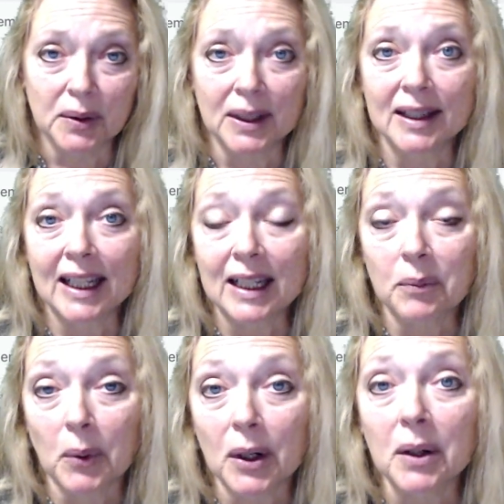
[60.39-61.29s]
that they
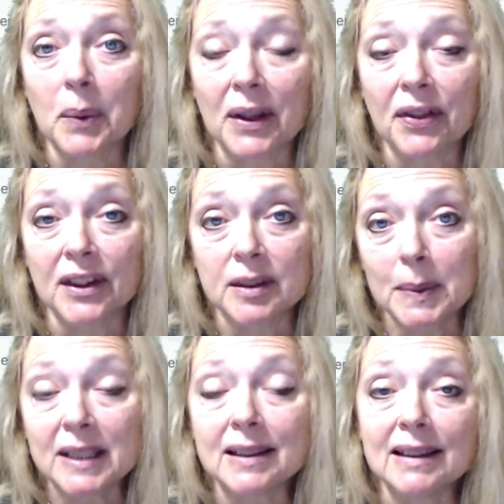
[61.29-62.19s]
can work with the
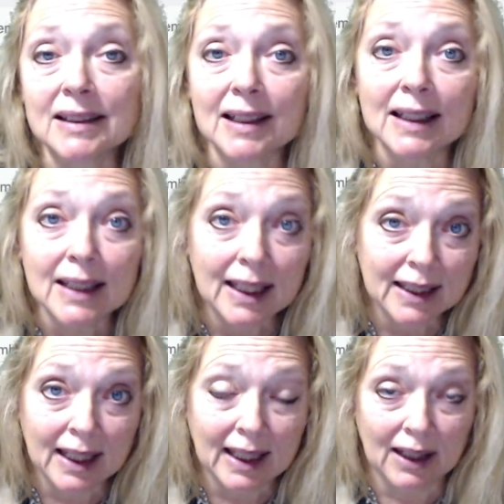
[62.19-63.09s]
species that they
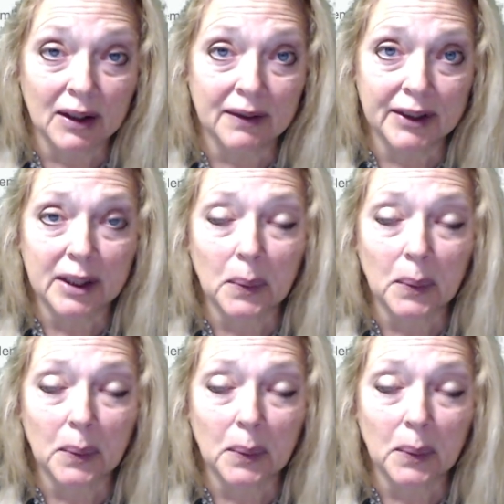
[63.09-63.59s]
take care of in the